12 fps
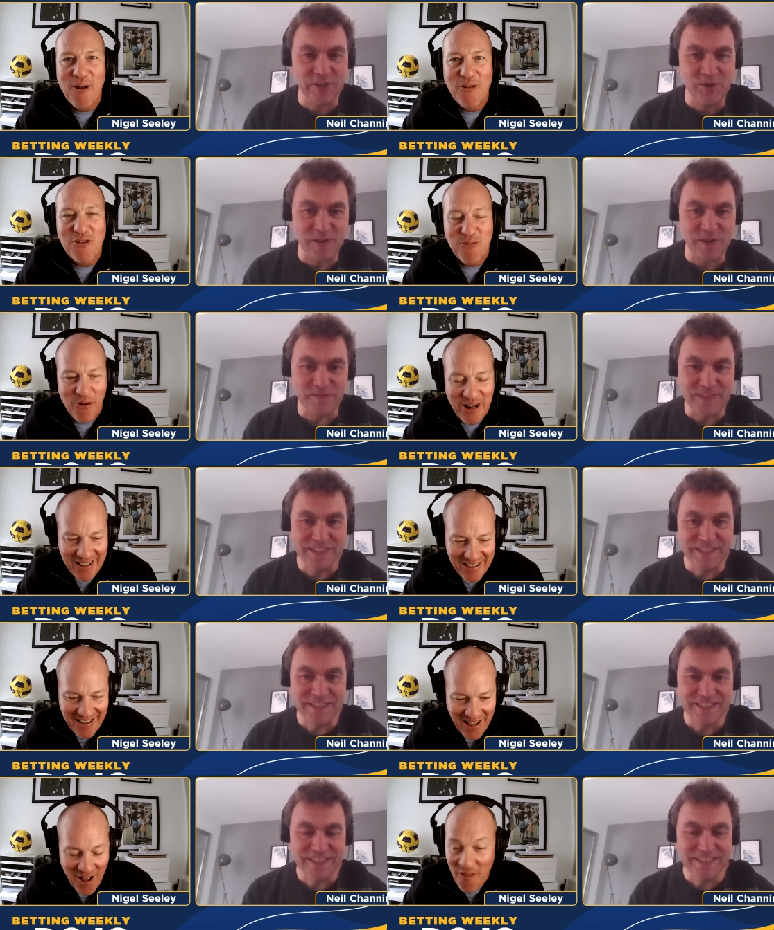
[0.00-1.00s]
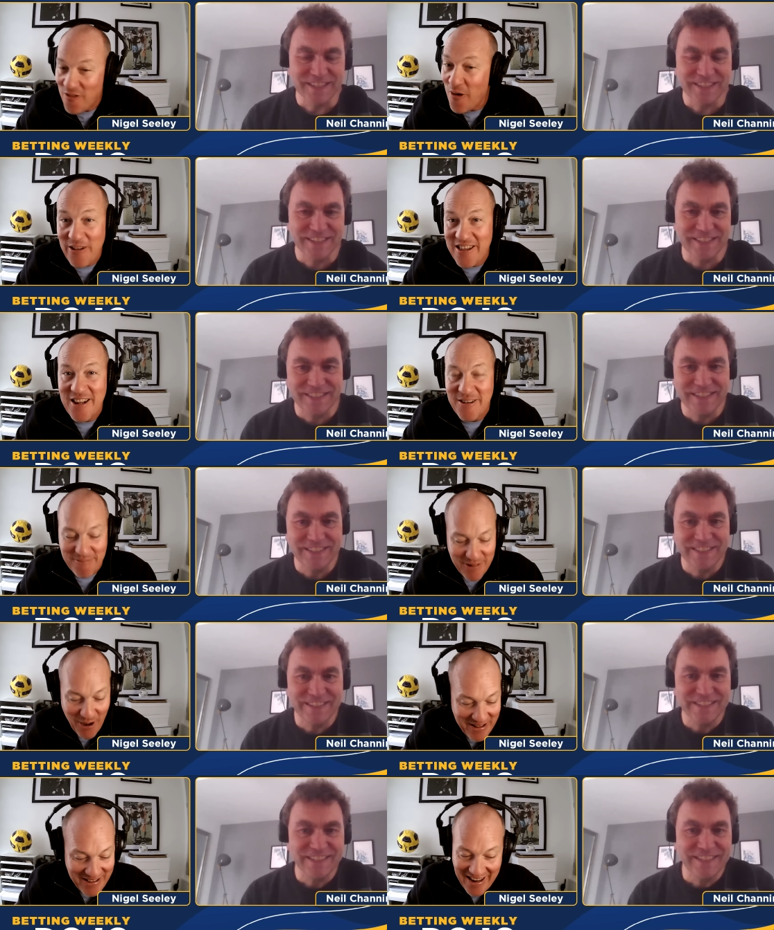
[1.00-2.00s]
Speaker 1: you this up? morning. No, it didn't.
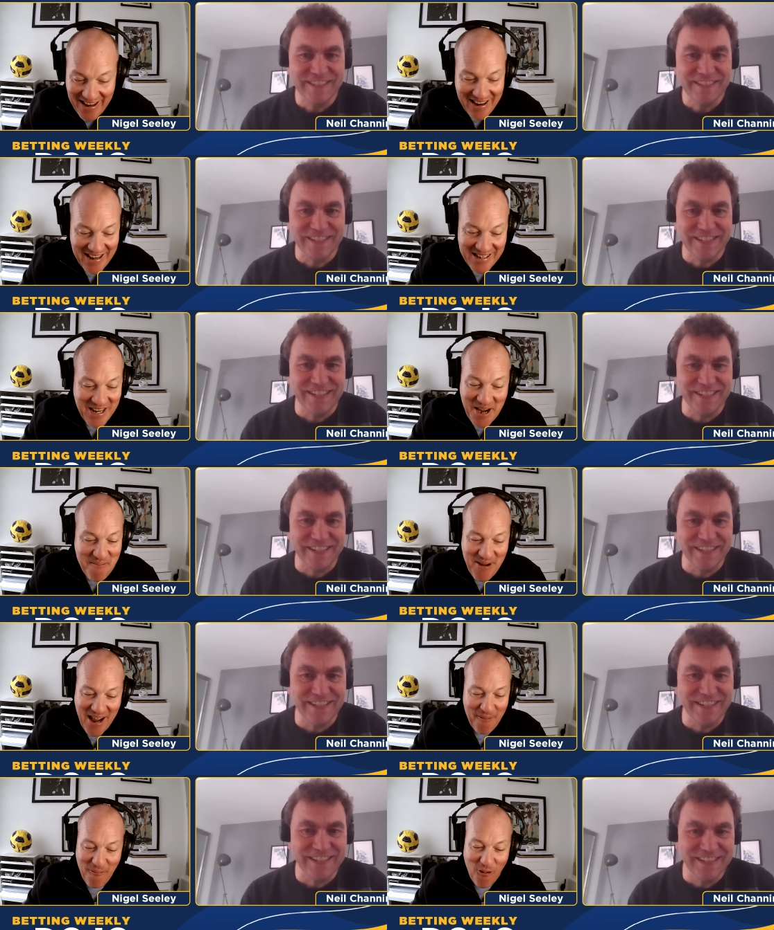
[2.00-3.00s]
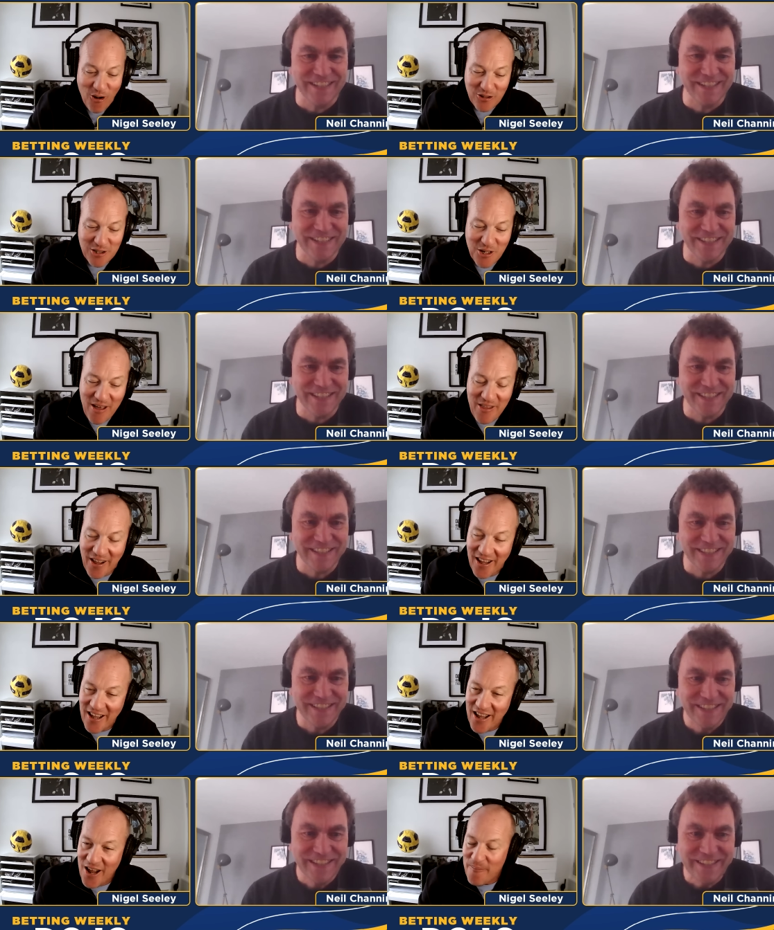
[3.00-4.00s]
No, it didn't cheer me up whatsoever.
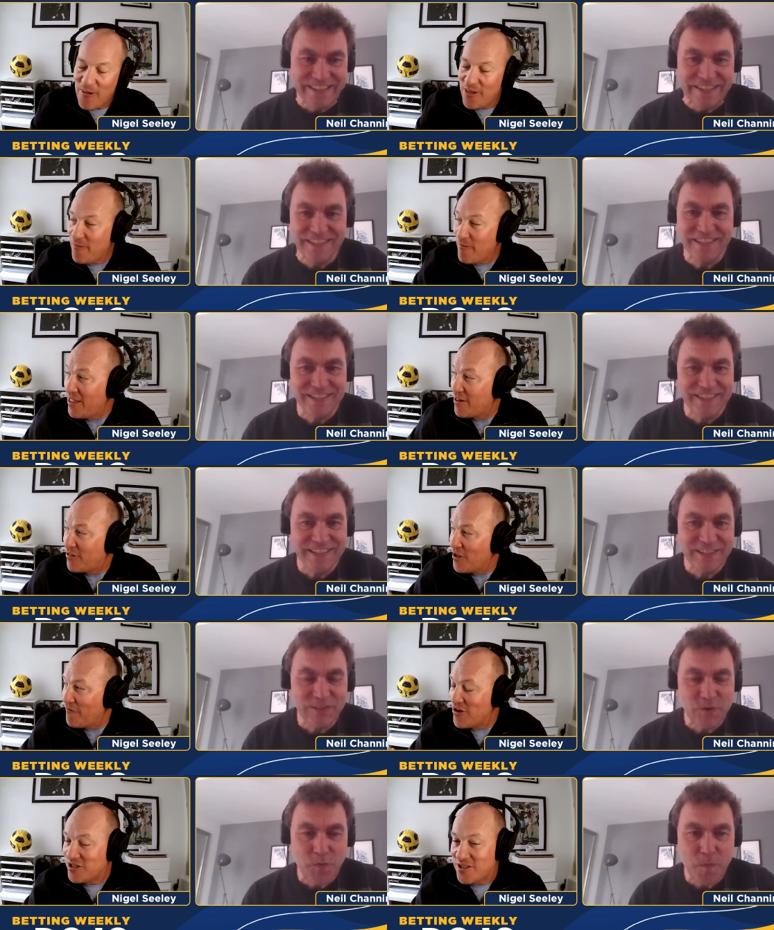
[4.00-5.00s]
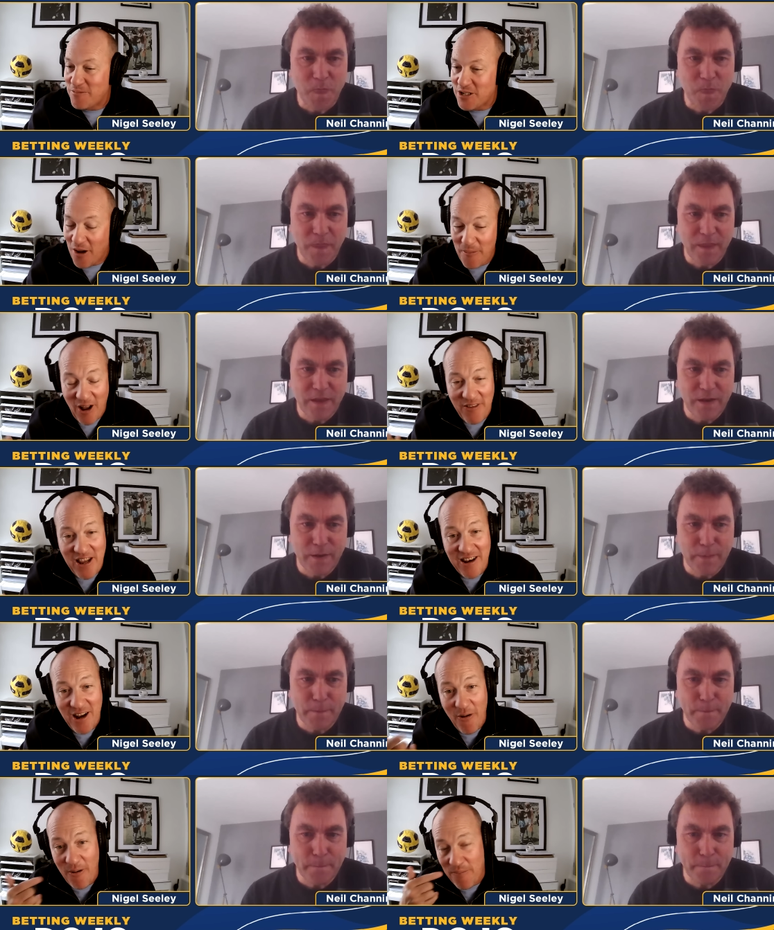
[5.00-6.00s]
But then one of the first subjects. I mean, I
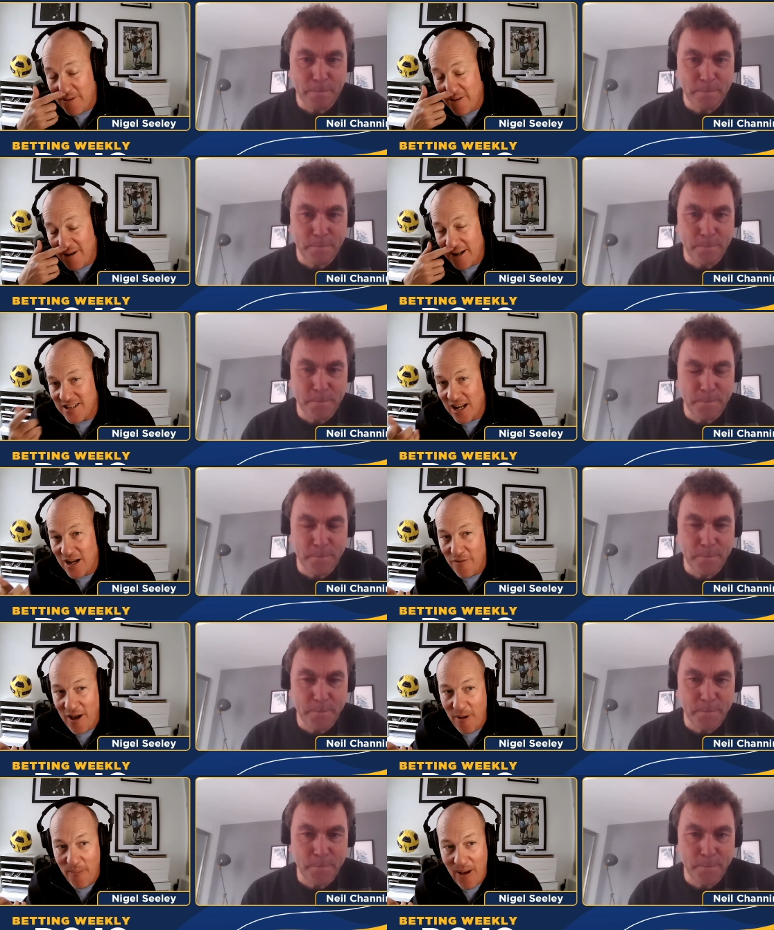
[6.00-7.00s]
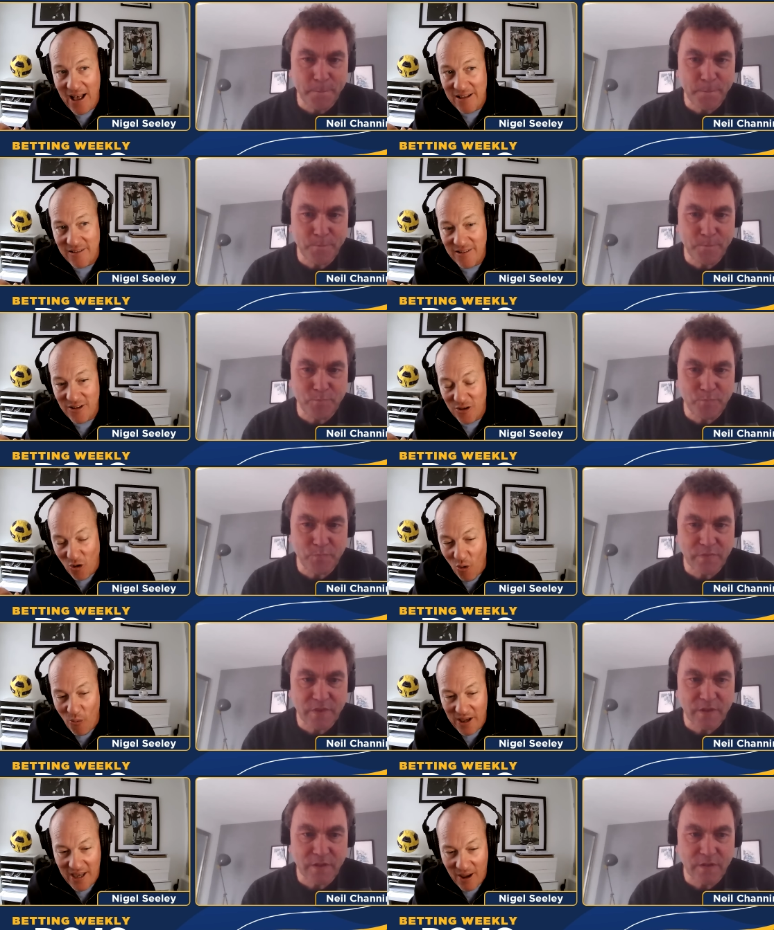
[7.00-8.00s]
didn't know to the extent of how bad
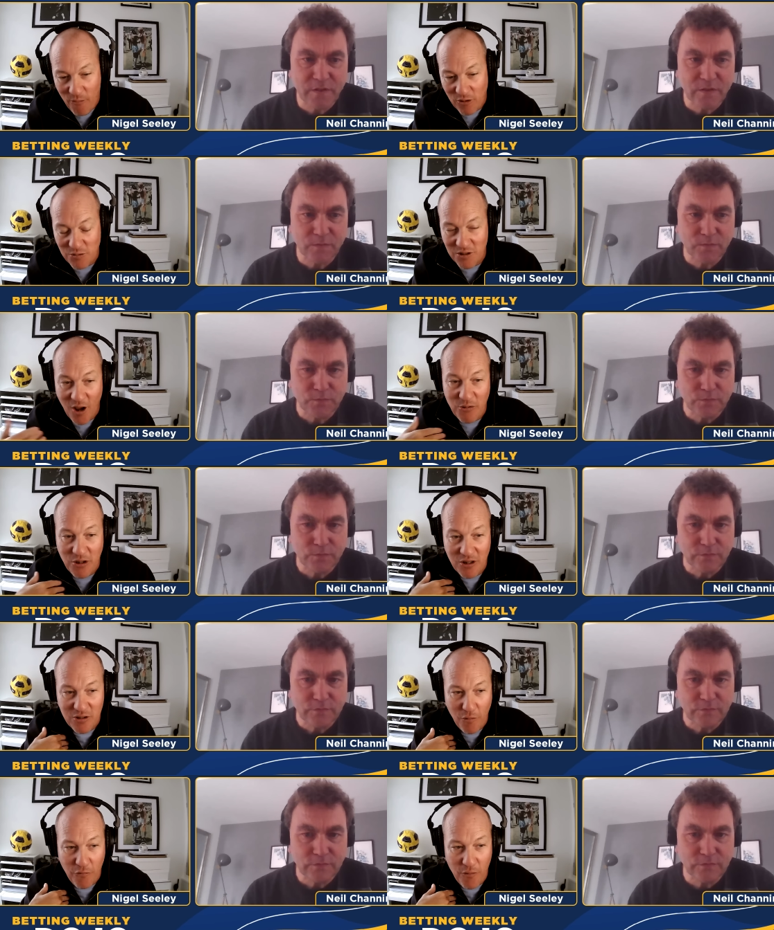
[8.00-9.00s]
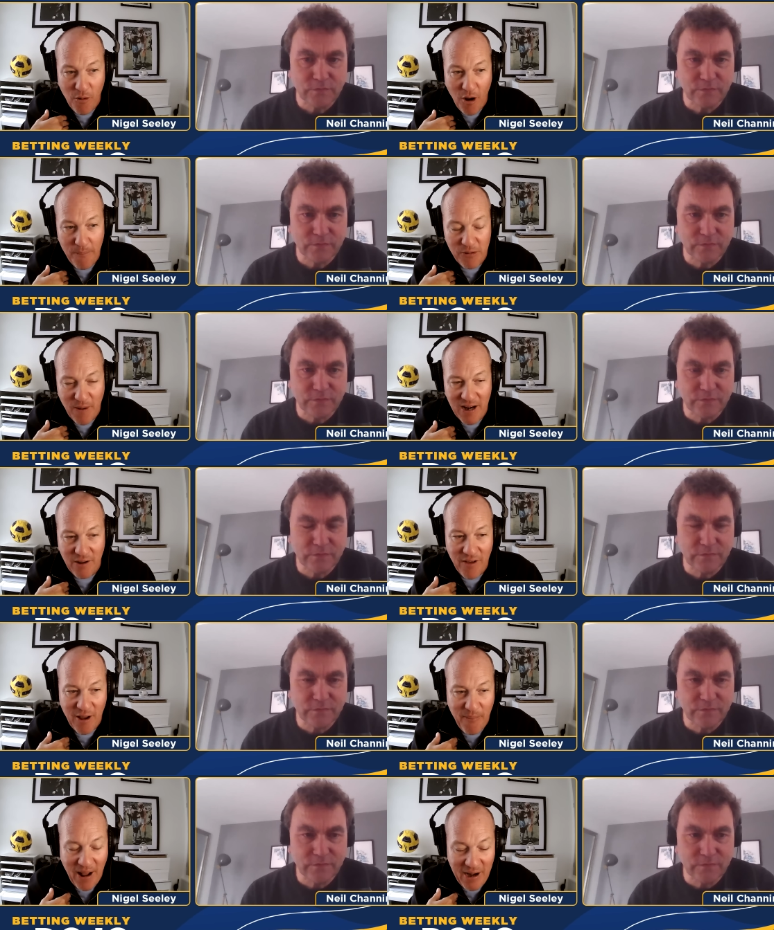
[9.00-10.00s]
your weekend was, because I was going to talk from my perspective
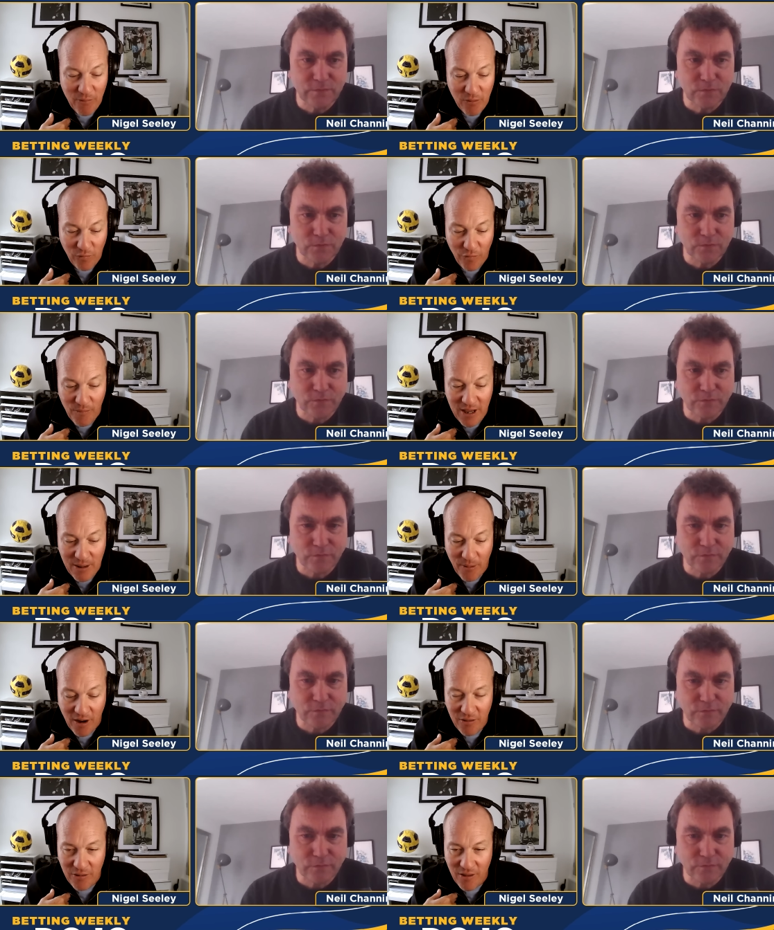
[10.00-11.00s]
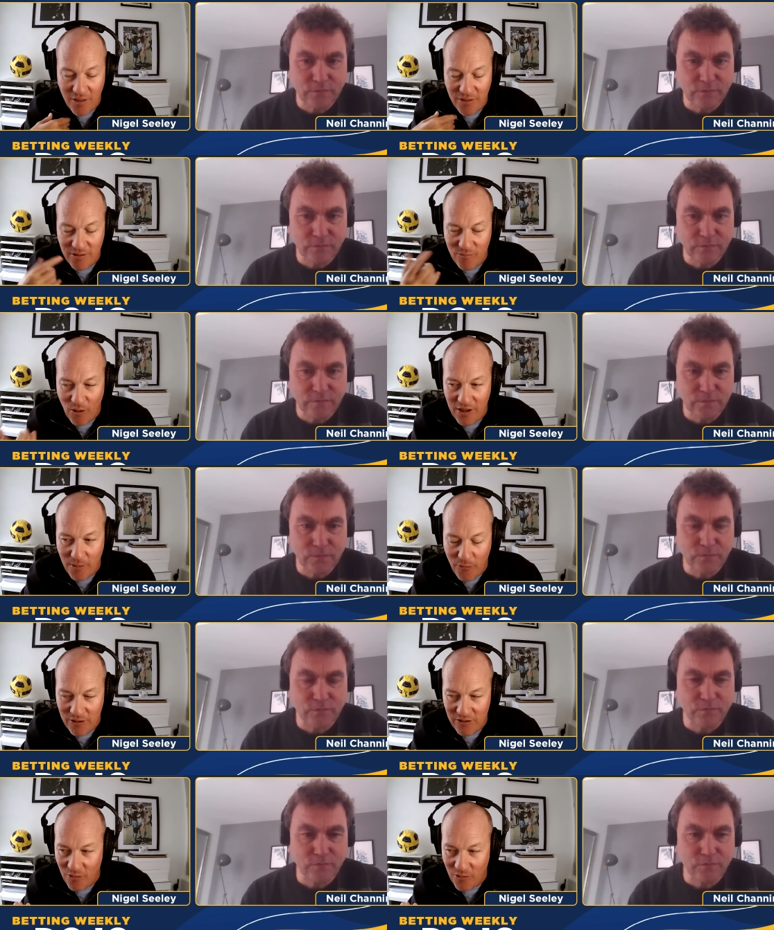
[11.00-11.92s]
how bad it was for me. But I, I, one of the points I